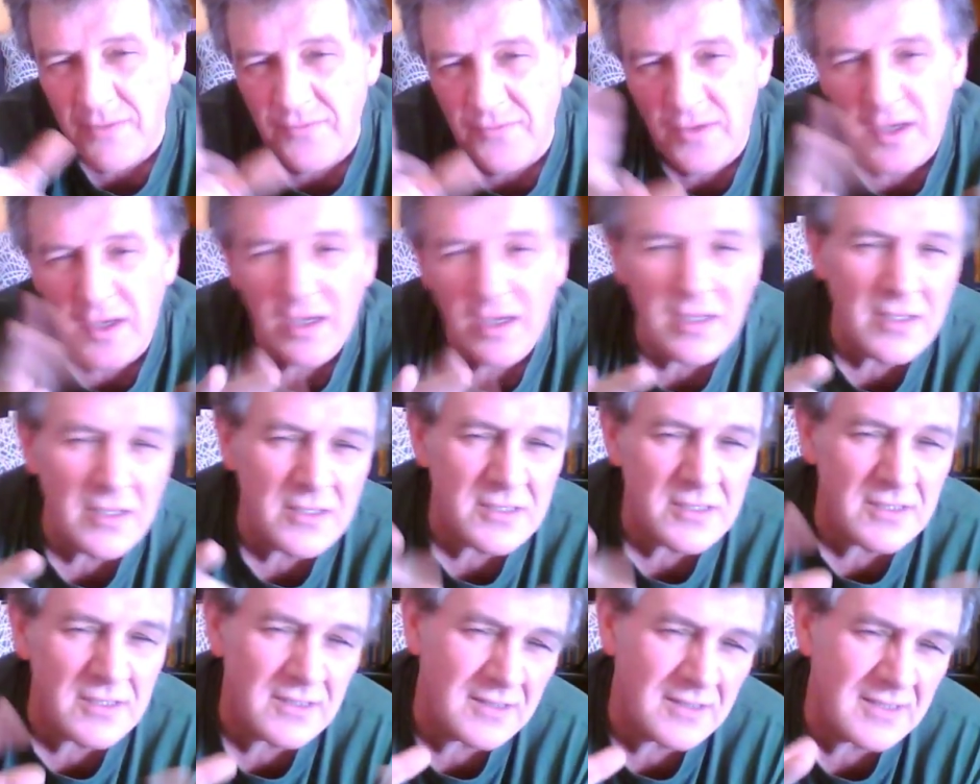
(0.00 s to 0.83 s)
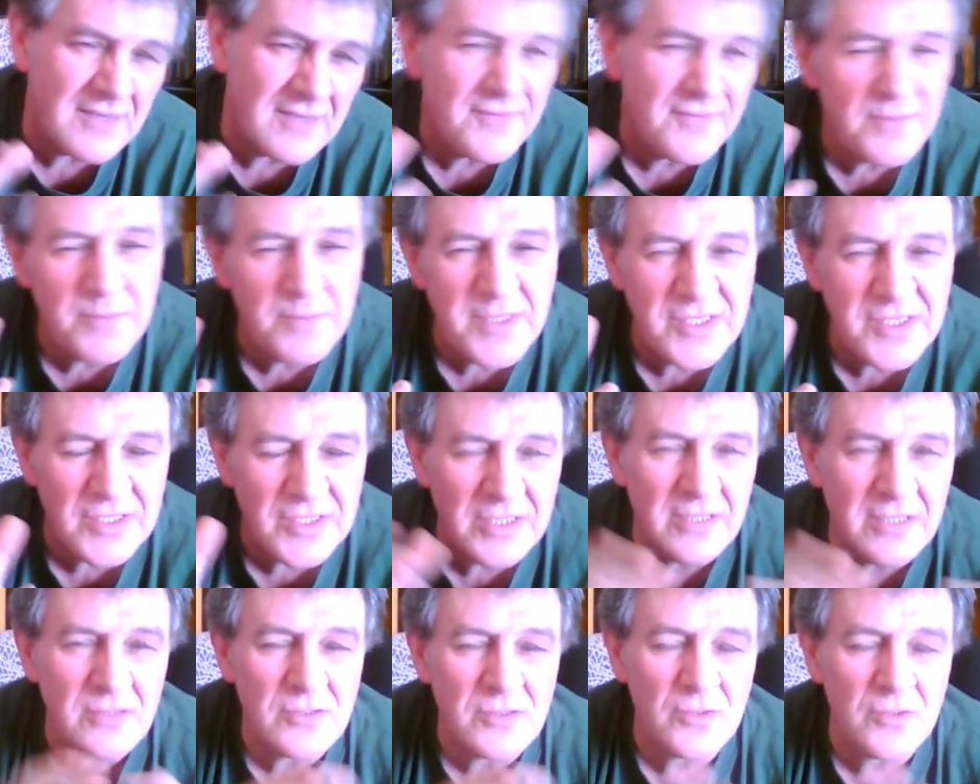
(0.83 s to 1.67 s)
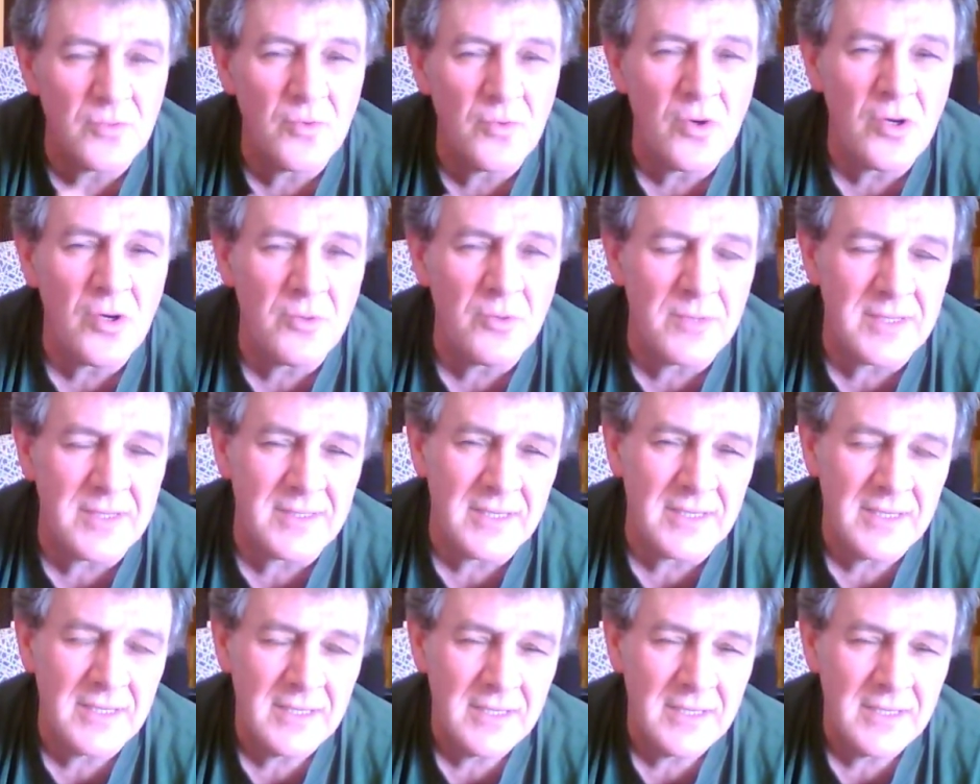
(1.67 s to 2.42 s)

of colours and different materials to work with